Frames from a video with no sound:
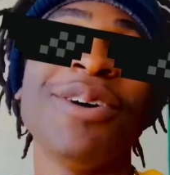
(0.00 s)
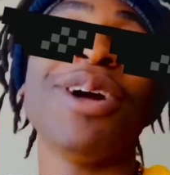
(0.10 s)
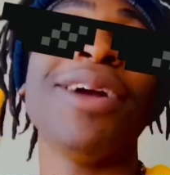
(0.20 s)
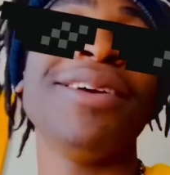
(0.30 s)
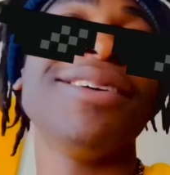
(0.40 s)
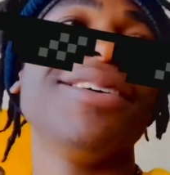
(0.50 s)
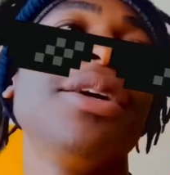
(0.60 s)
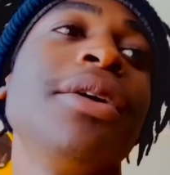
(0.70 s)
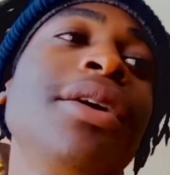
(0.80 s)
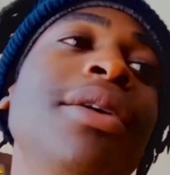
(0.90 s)
okay?
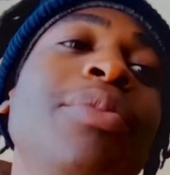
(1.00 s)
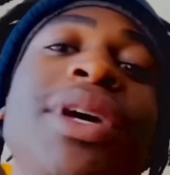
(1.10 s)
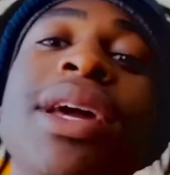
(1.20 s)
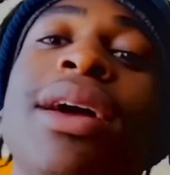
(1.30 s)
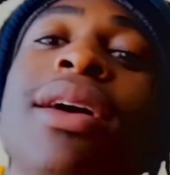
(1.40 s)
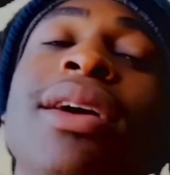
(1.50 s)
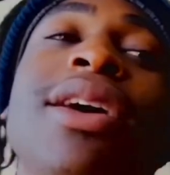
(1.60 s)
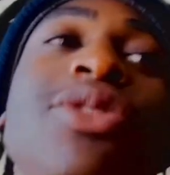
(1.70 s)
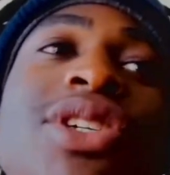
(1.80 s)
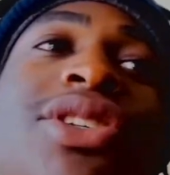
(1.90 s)
But yeah, y'all,
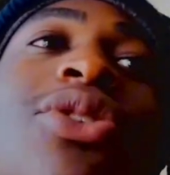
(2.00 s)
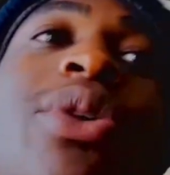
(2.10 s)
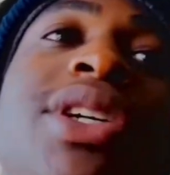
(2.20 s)
that was just a quick